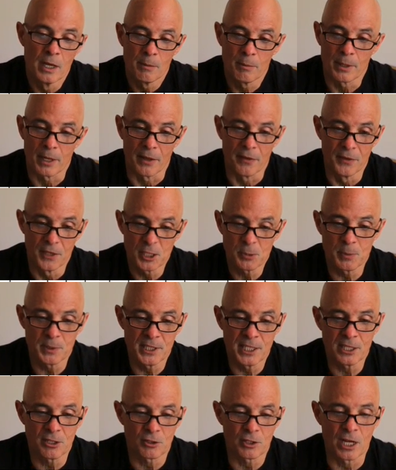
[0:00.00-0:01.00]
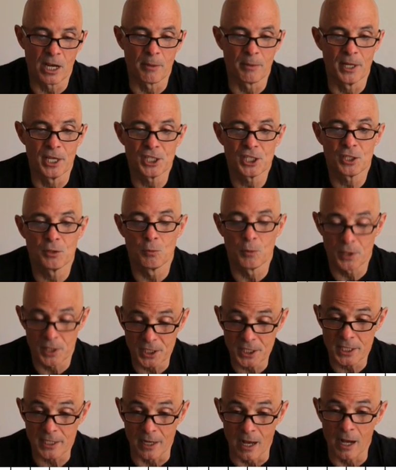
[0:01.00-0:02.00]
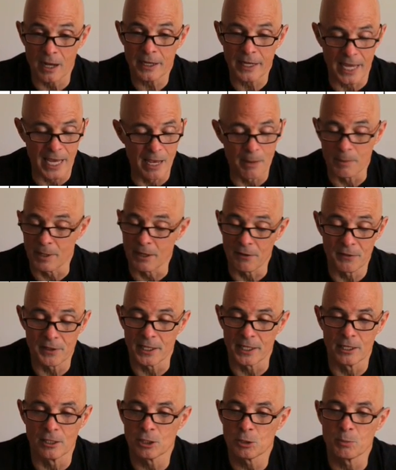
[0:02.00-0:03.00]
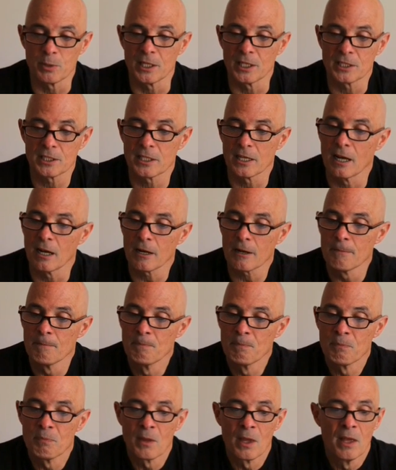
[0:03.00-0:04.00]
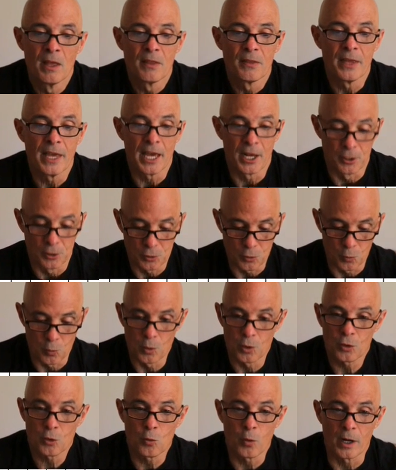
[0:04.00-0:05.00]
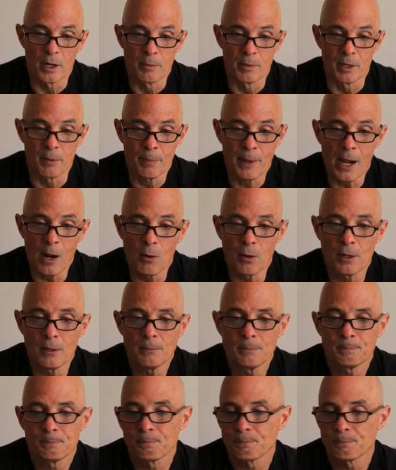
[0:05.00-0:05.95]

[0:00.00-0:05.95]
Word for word: But on this particular combination, with the stock cam and everything else being stock, the headers were worth quite a bit of power.